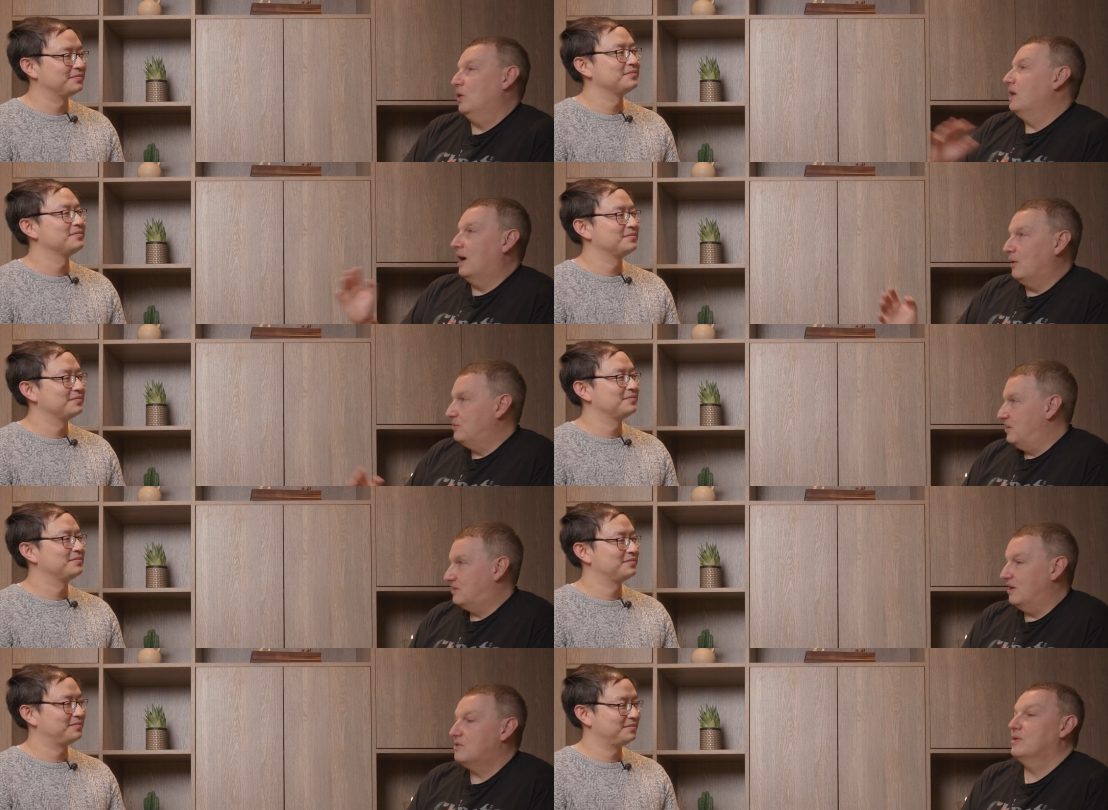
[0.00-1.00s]
Speaker 1: the clouds,
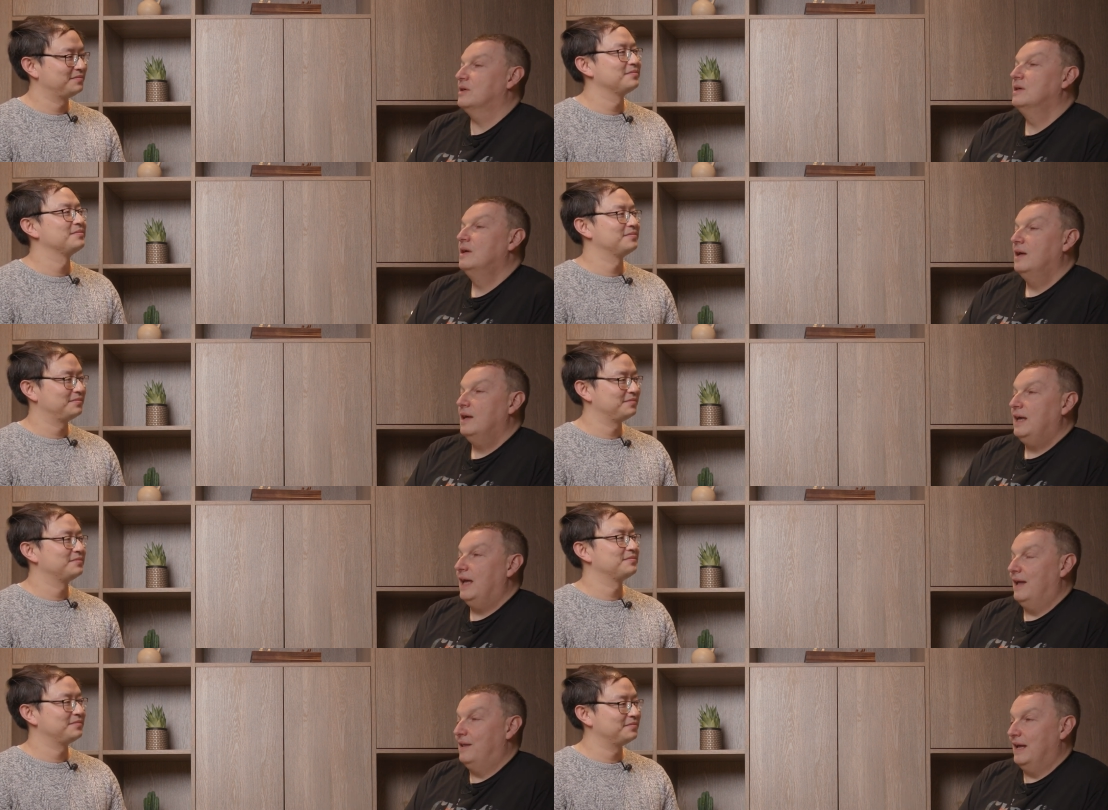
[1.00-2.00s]
etc
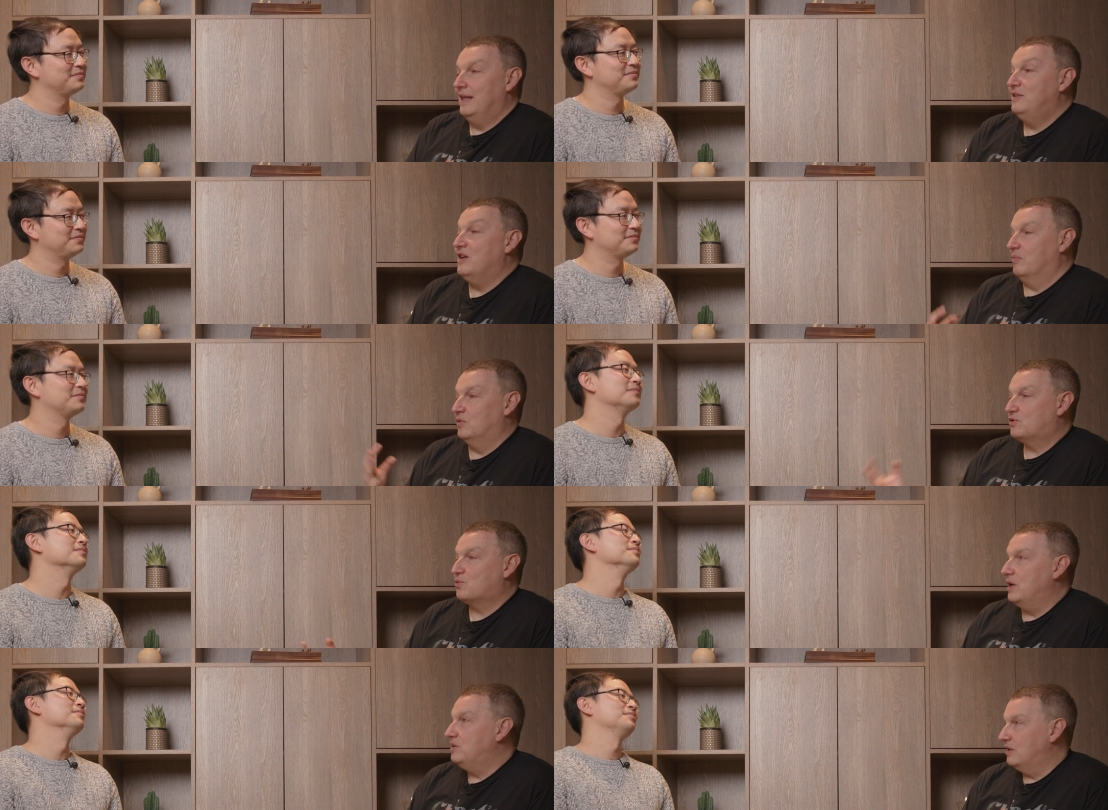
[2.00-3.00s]
and and
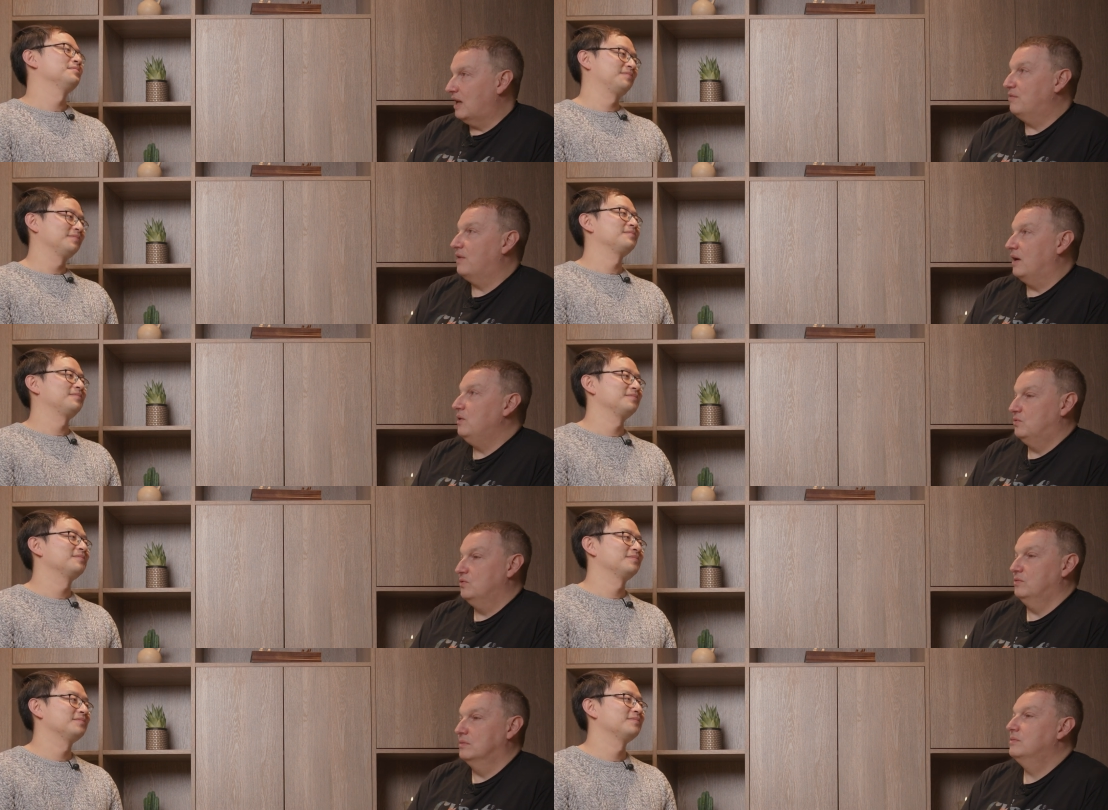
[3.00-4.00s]
demonstrating that value
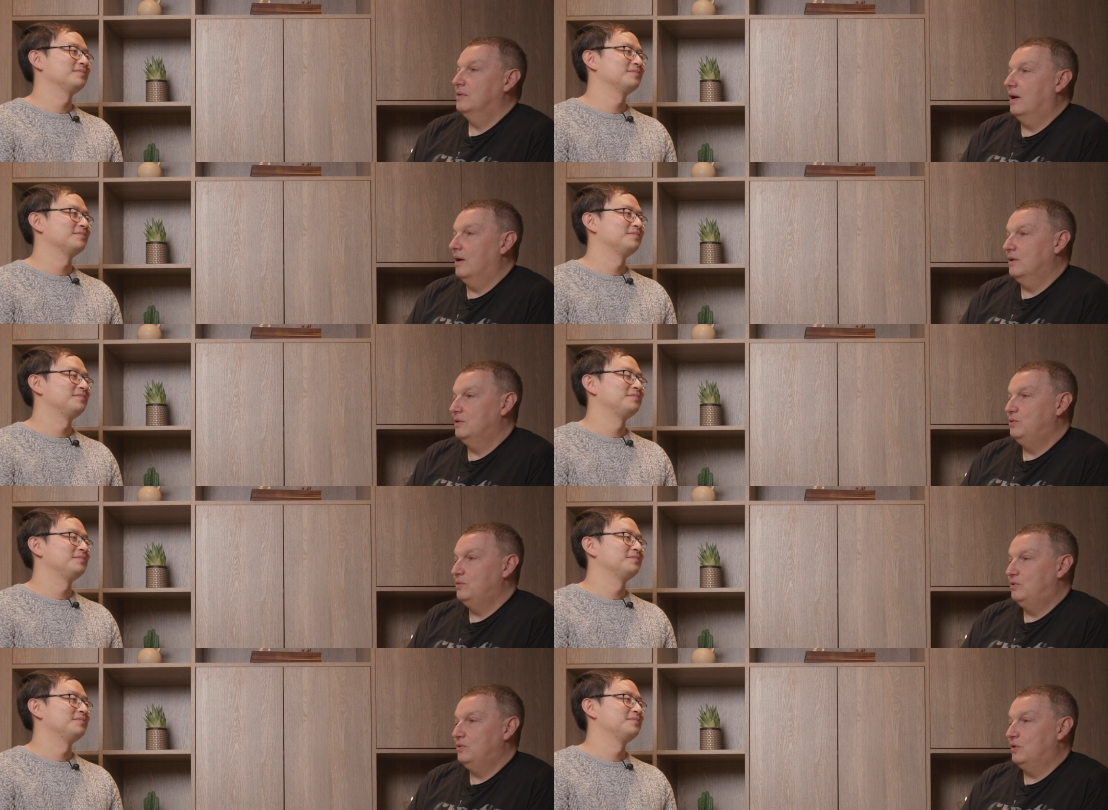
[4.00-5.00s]
to uh,
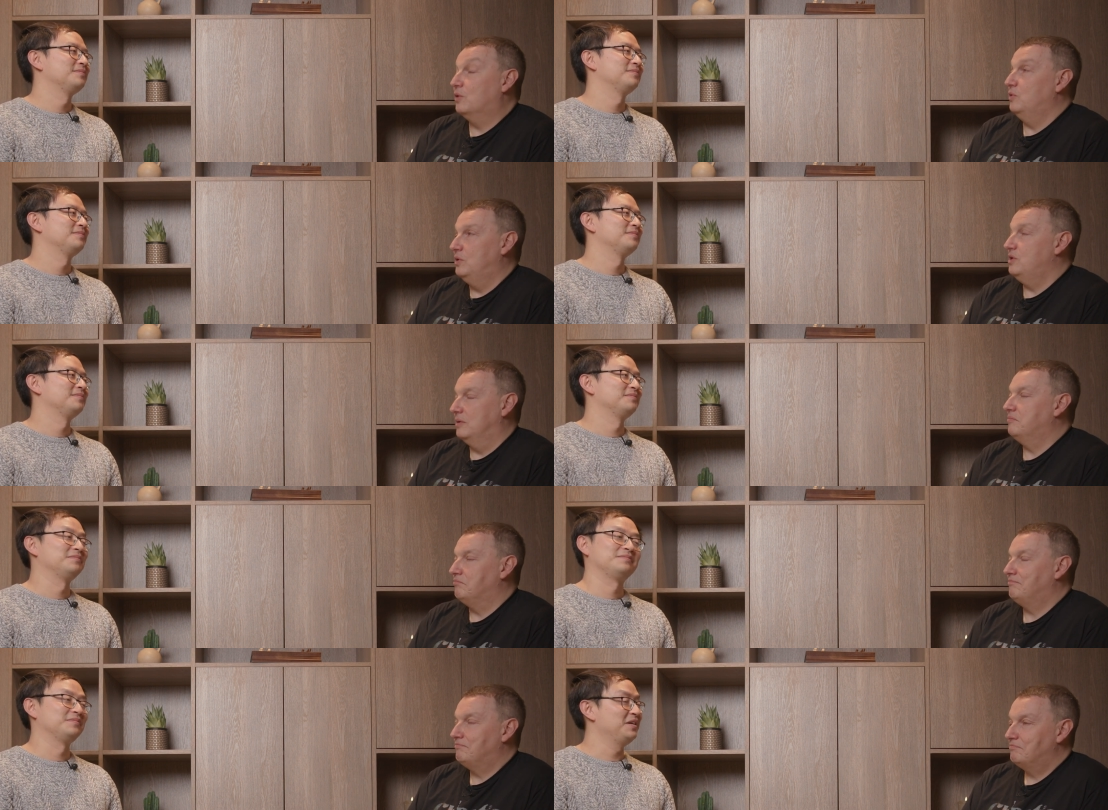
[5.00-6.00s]
to to the community.
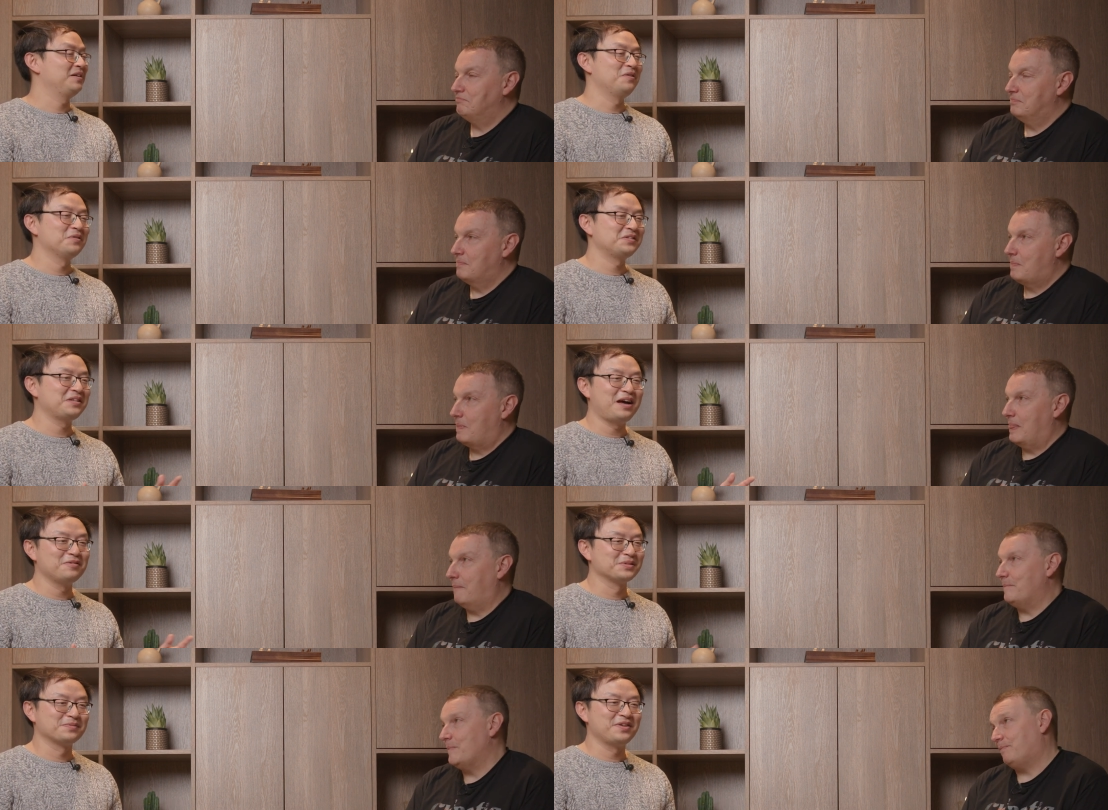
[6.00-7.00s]
Speaker 2: Yeah, honestly, I
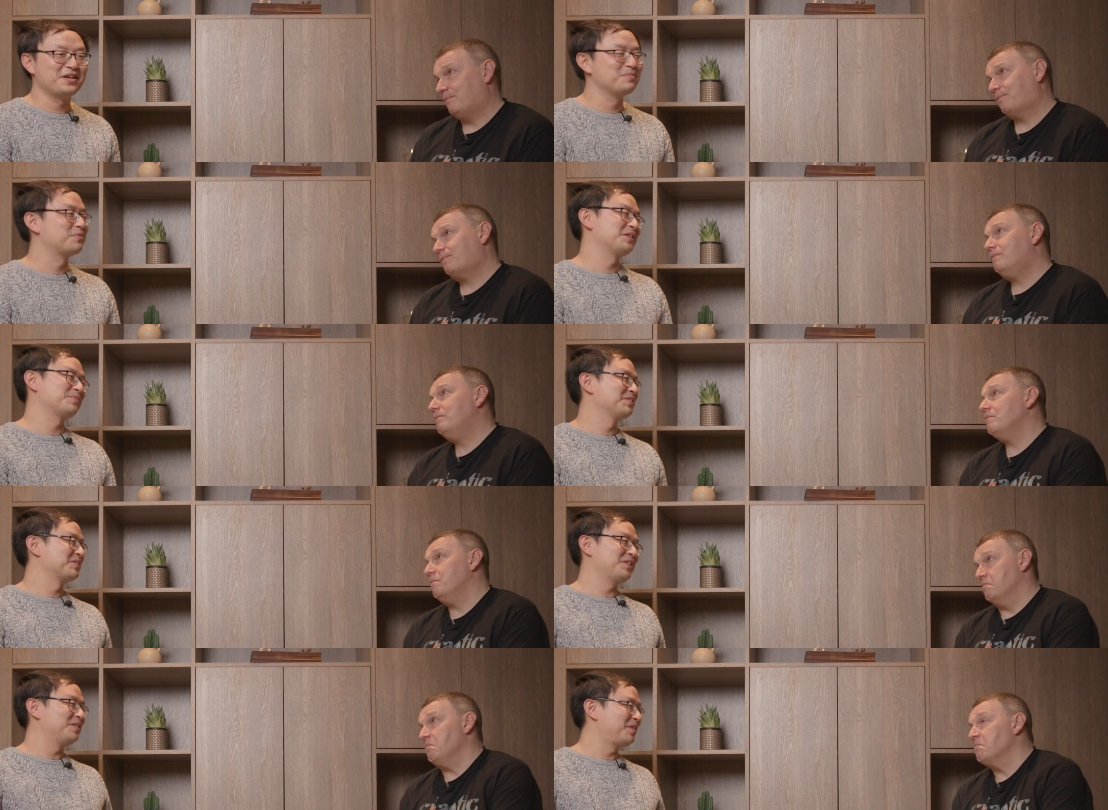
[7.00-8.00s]
was very impressed
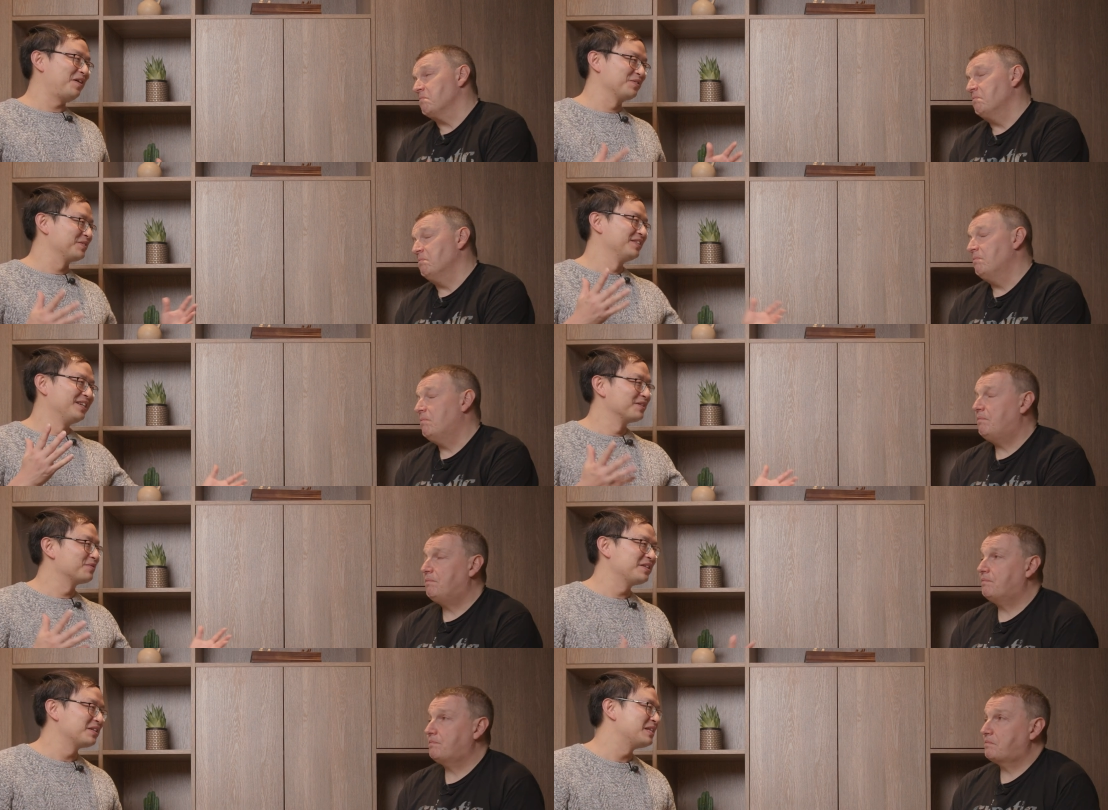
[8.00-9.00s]
myself how
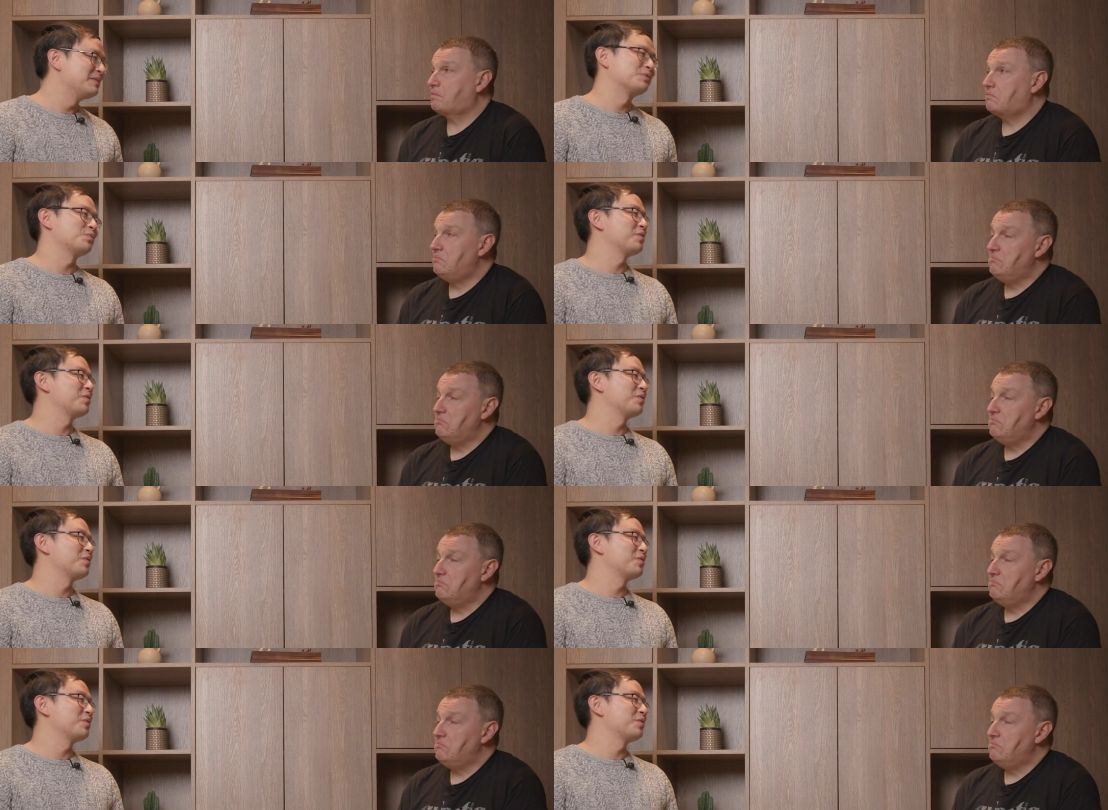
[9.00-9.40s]
great the teams